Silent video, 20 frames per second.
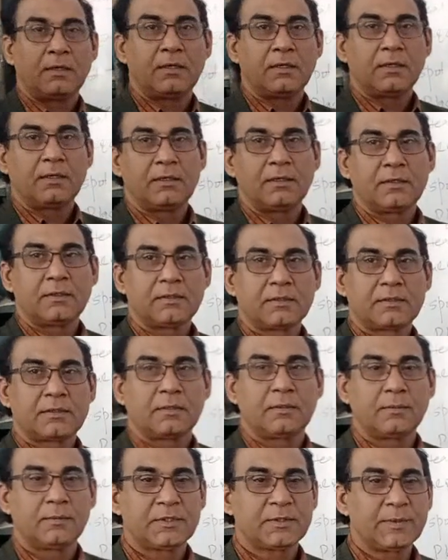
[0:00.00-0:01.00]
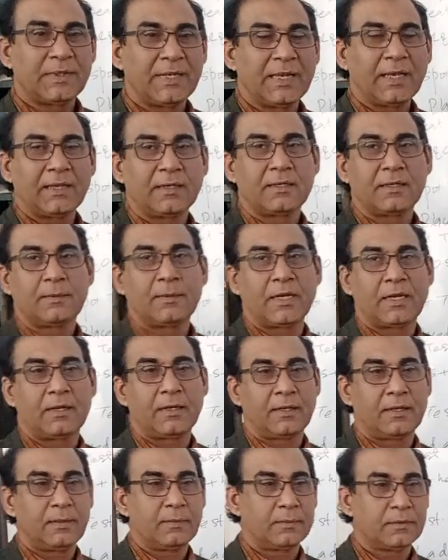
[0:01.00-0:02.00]

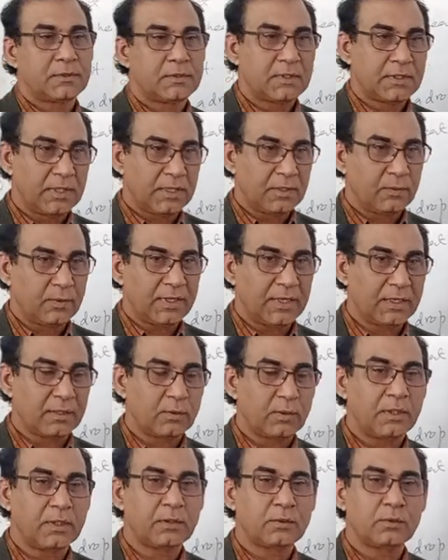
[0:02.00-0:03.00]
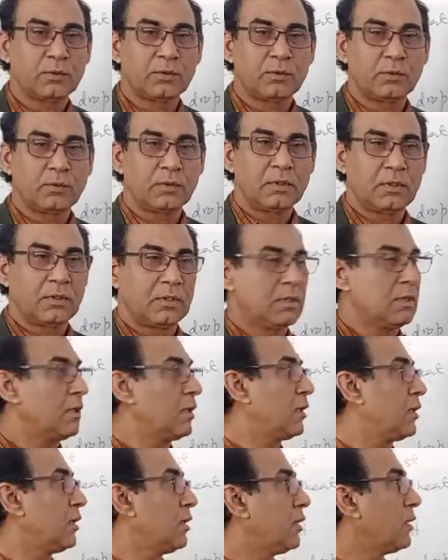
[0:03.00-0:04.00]
Bismillahirrahmanirrahim. Today we are going to
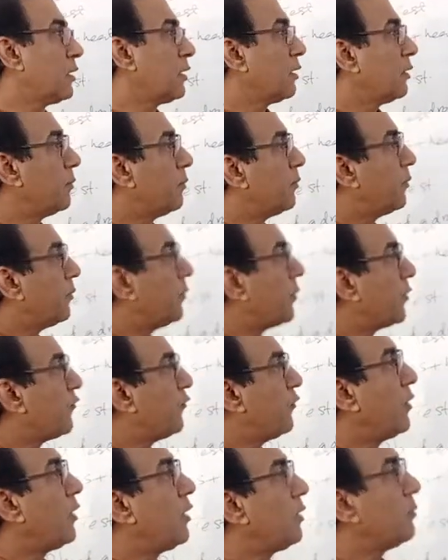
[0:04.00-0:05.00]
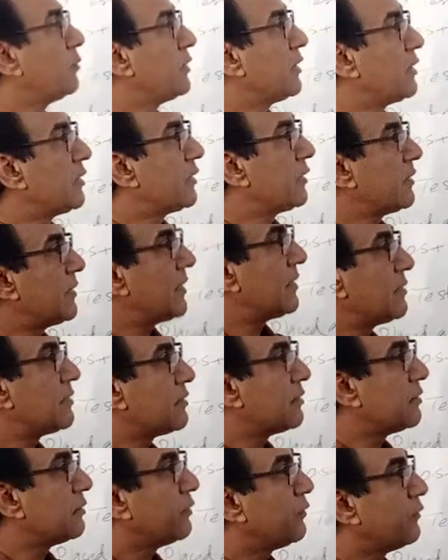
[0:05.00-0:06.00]
perform the
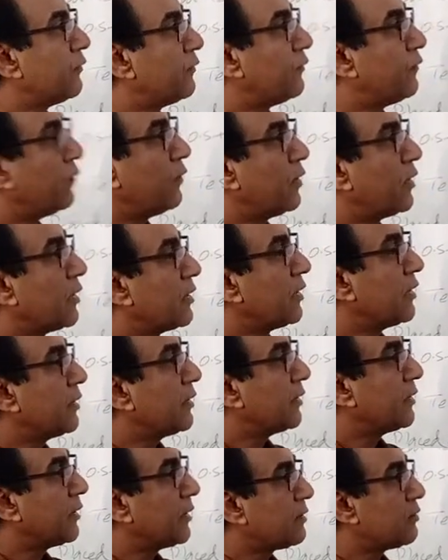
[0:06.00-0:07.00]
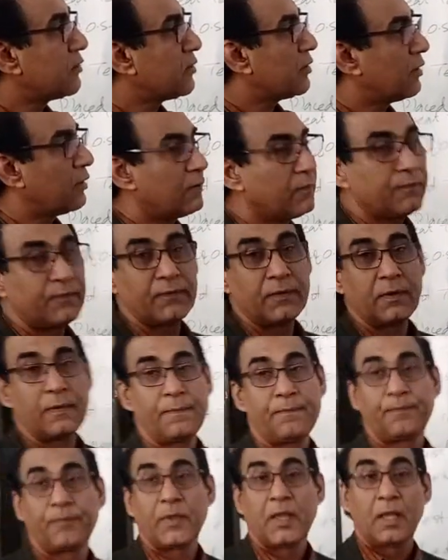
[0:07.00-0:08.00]
test for the detection of
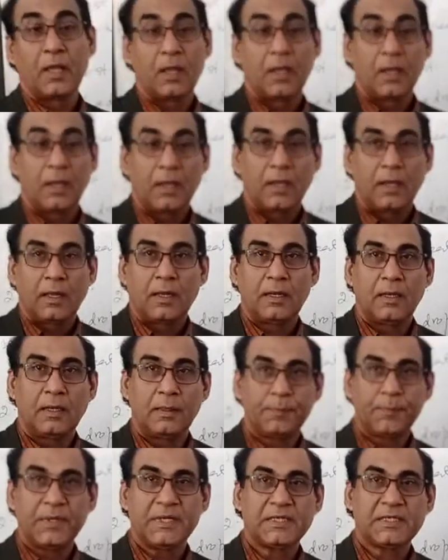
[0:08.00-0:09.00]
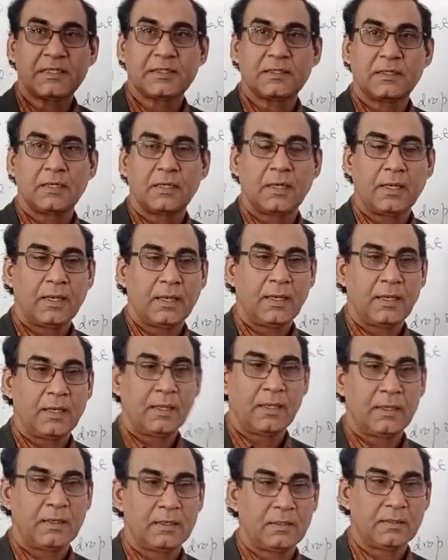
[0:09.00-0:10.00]
lipids
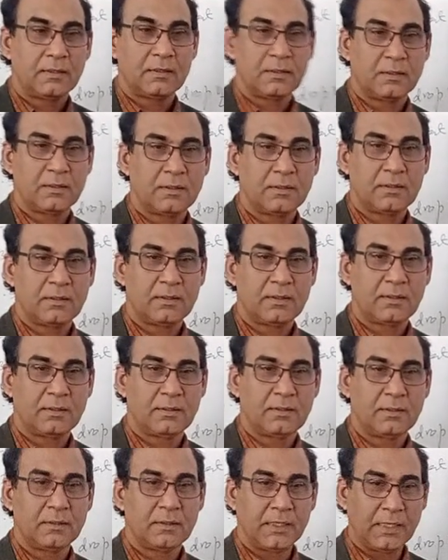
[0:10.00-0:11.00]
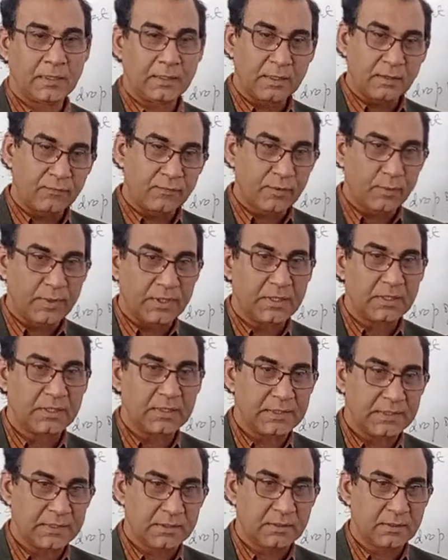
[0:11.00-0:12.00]
and their conformity
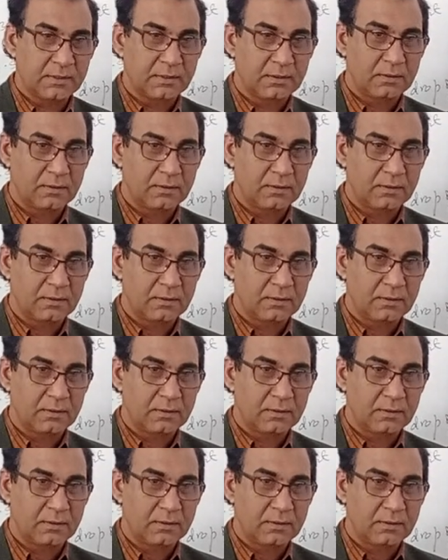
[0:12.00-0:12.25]
test.